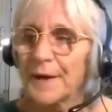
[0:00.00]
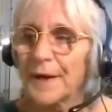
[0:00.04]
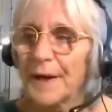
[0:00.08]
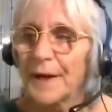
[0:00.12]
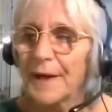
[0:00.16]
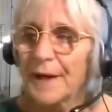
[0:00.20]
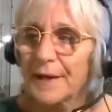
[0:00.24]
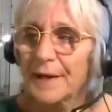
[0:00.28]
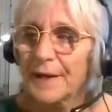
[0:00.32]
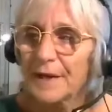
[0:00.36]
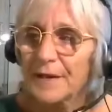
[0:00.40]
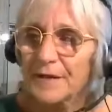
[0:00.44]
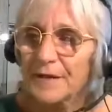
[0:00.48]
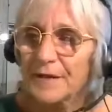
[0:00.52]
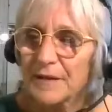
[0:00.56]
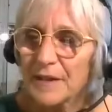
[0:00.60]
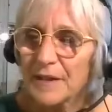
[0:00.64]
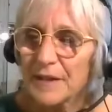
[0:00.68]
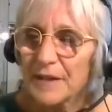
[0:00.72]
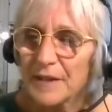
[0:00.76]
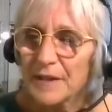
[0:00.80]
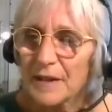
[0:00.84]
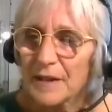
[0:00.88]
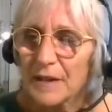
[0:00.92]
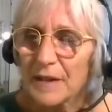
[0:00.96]
That's
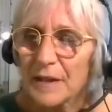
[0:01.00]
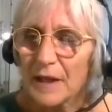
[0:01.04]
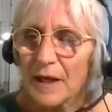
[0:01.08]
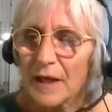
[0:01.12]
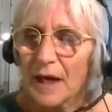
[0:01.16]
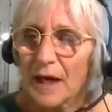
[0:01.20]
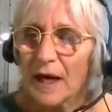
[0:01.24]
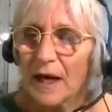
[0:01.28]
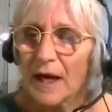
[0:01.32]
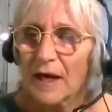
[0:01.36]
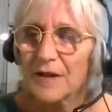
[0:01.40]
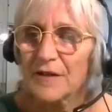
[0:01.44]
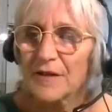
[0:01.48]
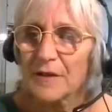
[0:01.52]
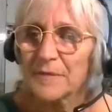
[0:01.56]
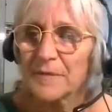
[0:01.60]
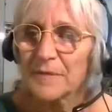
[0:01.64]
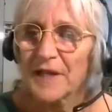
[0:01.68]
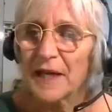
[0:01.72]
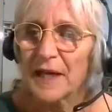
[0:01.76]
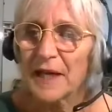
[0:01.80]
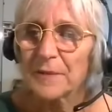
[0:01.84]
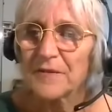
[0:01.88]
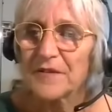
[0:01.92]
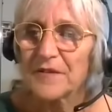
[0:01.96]
another.
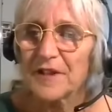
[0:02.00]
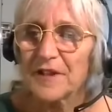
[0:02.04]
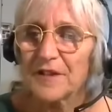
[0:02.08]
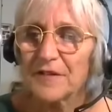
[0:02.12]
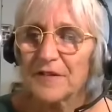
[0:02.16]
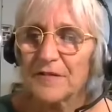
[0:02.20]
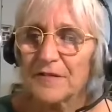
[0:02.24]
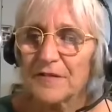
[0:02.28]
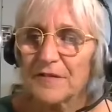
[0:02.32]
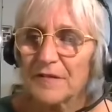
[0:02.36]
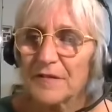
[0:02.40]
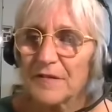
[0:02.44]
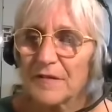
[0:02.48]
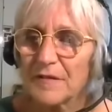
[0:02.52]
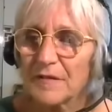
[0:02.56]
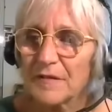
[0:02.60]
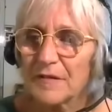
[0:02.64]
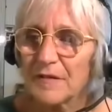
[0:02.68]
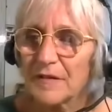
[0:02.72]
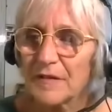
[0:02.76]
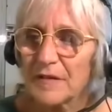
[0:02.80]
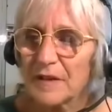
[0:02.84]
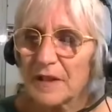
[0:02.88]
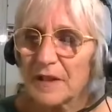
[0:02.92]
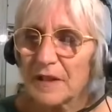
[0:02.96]
Sometimes it
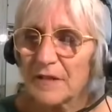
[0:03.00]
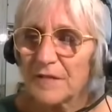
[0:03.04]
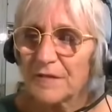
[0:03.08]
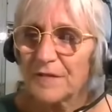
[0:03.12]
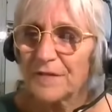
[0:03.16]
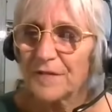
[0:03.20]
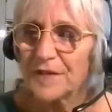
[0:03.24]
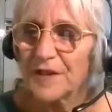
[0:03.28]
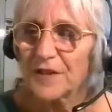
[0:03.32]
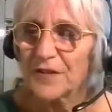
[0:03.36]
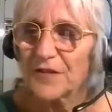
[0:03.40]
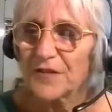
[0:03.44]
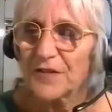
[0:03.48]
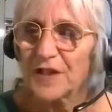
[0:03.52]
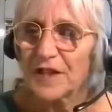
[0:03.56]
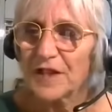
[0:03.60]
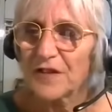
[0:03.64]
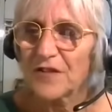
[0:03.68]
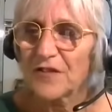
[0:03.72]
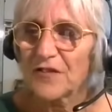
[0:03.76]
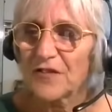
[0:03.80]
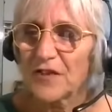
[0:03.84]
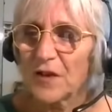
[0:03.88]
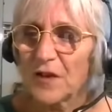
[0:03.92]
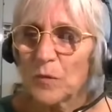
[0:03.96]
feels
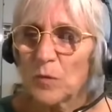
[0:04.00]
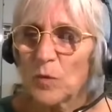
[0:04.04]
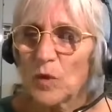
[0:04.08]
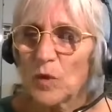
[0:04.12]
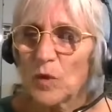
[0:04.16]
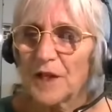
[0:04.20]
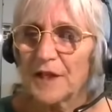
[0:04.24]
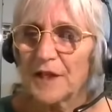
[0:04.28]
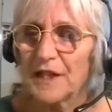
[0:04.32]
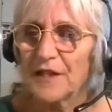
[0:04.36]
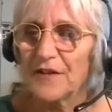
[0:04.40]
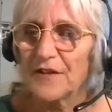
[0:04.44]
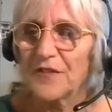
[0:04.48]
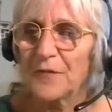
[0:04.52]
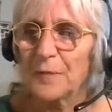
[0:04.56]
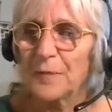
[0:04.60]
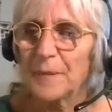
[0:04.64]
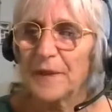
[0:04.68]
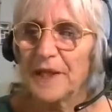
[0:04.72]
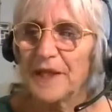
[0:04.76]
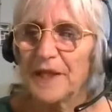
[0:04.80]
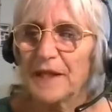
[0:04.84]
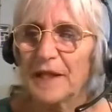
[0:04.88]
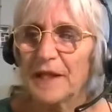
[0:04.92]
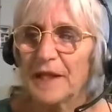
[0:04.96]
that someone is
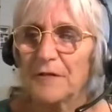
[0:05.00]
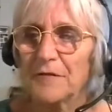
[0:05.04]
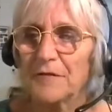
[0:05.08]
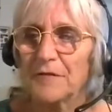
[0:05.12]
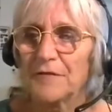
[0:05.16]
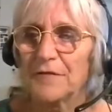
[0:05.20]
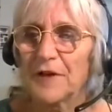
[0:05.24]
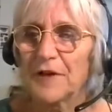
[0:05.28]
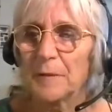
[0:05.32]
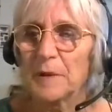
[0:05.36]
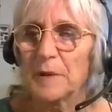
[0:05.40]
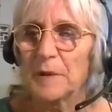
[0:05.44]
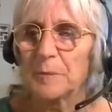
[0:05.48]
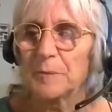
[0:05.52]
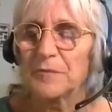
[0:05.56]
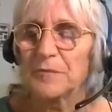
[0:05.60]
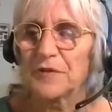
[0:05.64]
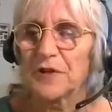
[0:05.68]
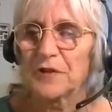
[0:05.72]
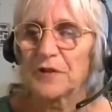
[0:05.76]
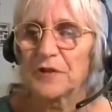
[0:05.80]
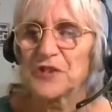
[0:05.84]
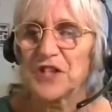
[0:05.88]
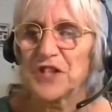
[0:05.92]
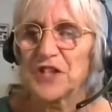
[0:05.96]
speaking from a
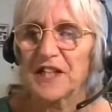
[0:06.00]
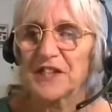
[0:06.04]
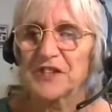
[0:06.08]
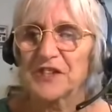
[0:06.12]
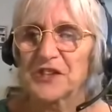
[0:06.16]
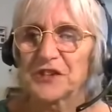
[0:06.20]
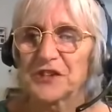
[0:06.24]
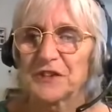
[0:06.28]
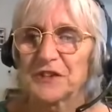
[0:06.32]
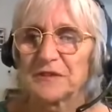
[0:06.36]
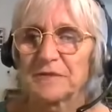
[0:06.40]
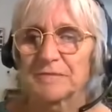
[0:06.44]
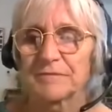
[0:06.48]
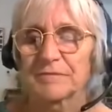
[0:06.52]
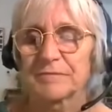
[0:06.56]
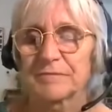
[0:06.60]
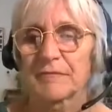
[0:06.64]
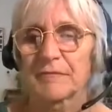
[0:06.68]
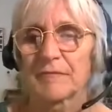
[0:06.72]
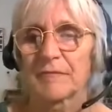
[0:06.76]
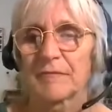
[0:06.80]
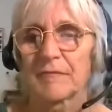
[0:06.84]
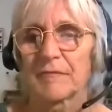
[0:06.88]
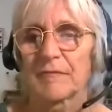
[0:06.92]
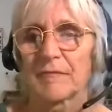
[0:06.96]
projection.
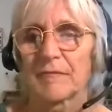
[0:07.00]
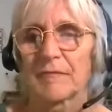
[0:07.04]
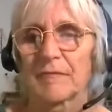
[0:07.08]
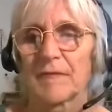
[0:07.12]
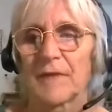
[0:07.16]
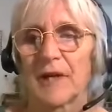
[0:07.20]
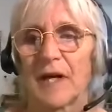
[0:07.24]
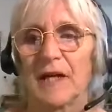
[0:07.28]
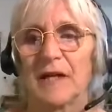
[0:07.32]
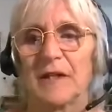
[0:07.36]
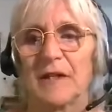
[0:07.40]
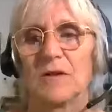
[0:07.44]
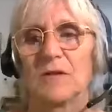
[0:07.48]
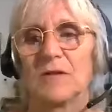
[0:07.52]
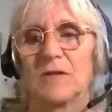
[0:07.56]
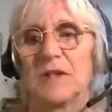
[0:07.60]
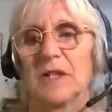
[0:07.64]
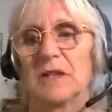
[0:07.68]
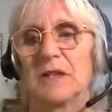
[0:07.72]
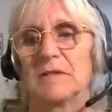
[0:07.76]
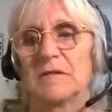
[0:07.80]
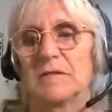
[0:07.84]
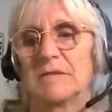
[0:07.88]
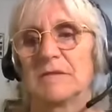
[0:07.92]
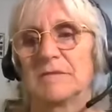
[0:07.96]
I don't
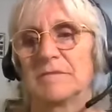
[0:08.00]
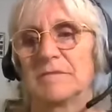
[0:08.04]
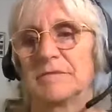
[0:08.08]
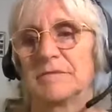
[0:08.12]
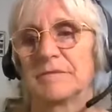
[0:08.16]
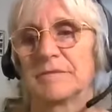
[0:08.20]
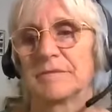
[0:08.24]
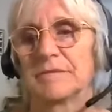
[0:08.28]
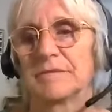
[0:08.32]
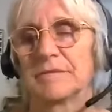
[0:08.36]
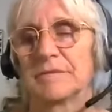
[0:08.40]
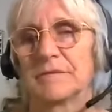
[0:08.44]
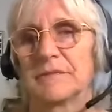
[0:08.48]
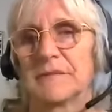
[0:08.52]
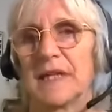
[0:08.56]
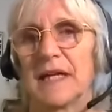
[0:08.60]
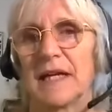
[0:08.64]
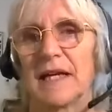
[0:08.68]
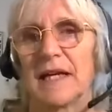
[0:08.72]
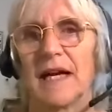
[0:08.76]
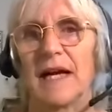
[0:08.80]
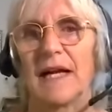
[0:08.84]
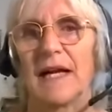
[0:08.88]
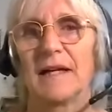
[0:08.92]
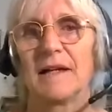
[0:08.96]
know.
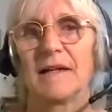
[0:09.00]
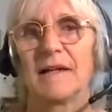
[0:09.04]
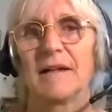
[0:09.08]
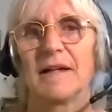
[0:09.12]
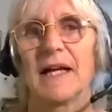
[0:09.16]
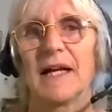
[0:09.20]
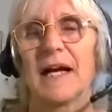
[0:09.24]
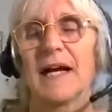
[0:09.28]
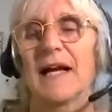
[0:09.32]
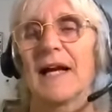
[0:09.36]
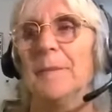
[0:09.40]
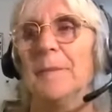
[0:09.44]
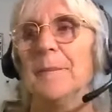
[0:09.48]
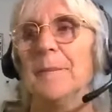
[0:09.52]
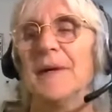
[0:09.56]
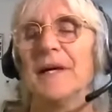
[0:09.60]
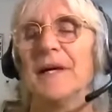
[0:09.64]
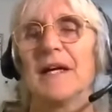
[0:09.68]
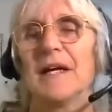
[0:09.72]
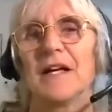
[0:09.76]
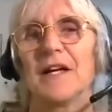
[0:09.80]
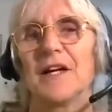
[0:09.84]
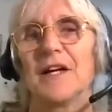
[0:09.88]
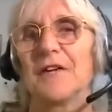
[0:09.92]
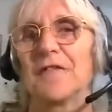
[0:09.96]
That can be
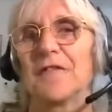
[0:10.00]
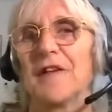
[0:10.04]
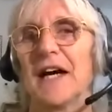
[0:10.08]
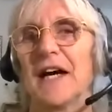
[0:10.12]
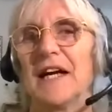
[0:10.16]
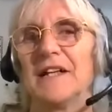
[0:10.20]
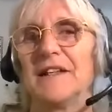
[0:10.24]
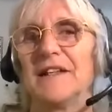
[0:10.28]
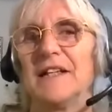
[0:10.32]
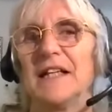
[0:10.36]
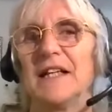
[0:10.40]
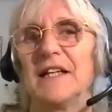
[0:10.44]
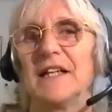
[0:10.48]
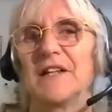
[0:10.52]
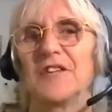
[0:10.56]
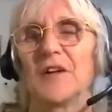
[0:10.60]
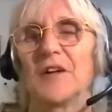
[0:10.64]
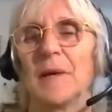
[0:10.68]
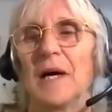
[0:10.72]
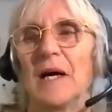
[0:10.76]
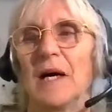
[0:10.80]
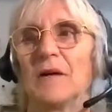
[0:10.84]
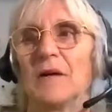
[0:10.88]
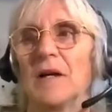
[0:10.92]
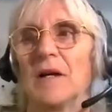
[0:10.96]
a lot of ideas
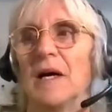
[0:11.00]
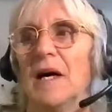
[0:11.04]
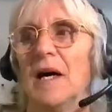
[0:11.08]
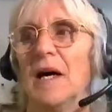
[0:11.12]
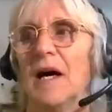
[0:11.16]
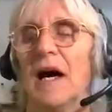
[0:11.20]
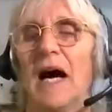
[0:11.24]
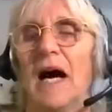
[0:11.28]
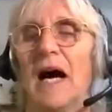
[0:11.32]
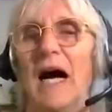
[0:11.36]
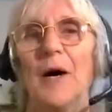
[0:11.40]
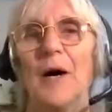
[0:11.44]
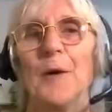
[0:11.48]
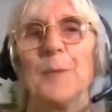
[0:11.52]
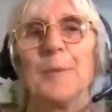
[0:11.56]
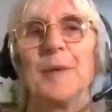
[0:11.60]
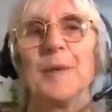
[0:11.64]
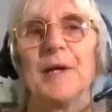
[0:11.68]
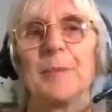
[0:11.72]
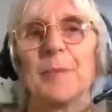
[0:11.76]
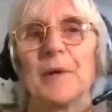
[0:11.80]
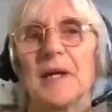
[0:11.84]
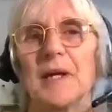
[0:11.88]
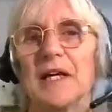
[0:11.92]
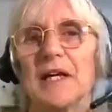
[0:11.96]
about how
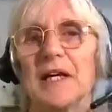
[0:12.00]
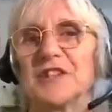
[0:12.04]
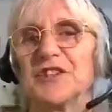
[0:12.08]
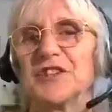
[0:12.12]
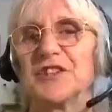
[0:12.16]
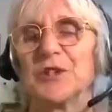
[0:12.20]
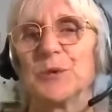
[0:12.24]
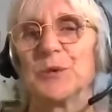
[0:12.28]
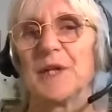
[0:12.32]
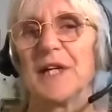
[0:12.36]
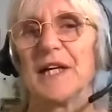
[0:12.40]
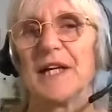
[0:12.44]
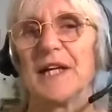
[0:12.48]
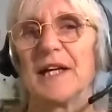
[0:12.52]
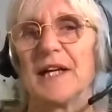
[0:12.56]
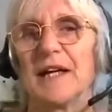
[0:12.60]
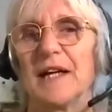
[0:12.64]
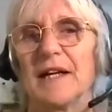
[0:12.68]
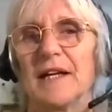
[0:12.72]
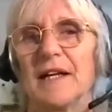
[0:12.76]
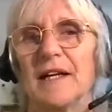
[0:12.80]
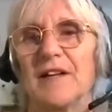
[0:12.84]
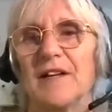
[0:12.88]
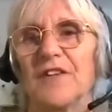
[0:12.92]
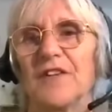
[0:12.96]
people are doing,
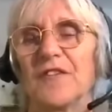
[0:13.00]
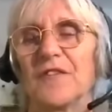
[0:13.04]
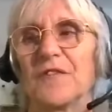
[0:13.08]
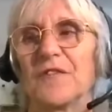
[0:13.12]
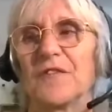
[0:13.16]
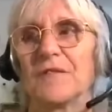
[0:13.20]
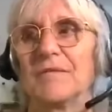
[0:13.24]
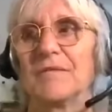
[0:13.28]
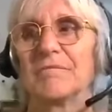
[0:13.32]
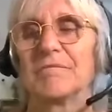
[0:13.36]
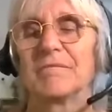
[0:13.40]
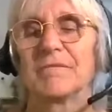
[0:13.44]
and it's,